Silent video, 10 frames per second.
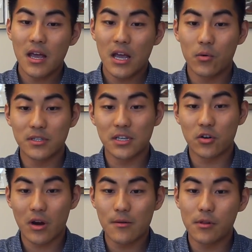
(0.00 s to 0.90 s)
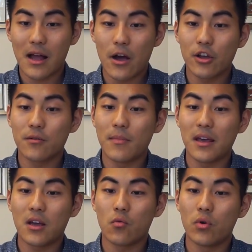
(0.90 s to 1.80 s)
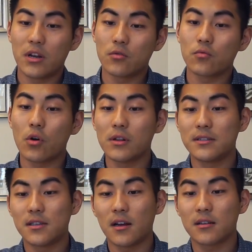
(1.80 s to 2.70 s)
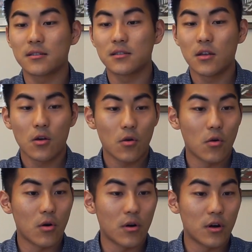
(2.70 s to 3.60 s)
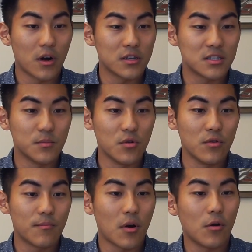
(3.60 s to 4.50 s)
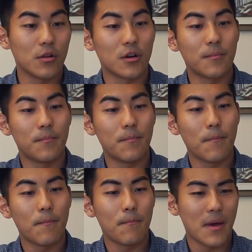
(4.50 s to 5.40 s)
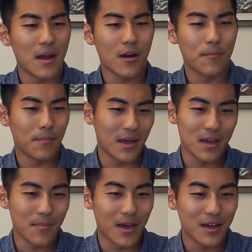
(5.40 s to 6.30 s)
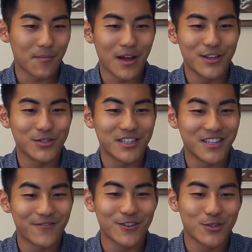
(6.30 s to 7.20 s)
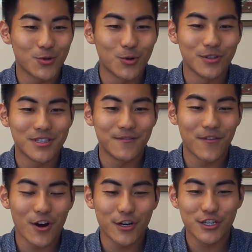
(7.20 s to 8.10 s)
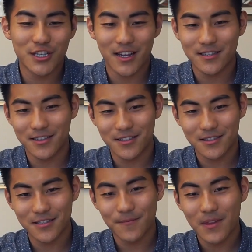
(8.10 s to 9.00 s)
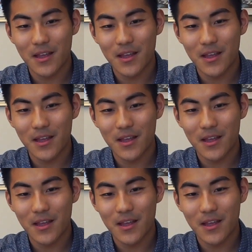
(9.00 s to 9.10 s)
It was incredible how I could make wooden rolling ducks or a smooth polar bear piggy bank by using different tools and varnish techniques.